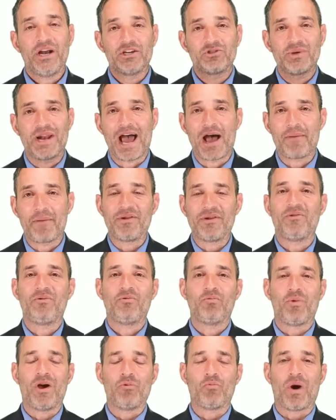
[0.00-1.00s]
Well, here's what
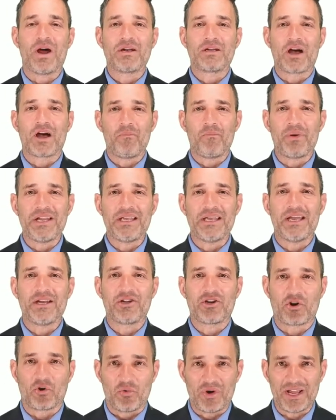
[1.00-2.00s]
happened when one
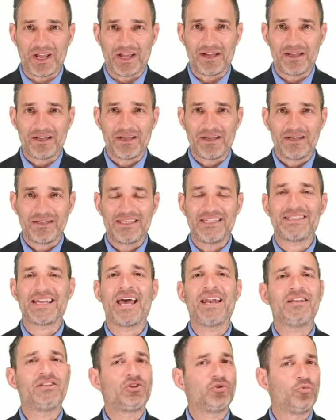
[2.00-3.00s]
company in Korea
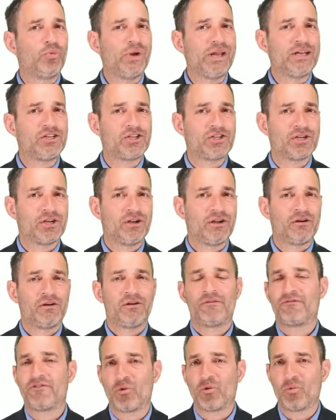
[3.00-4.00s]
decided to reach
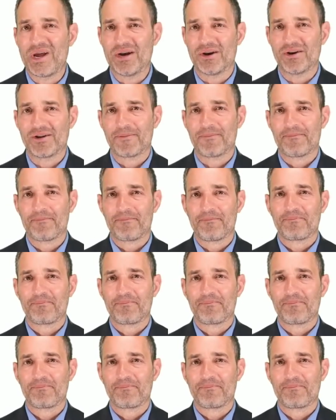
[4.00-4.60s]
for weird.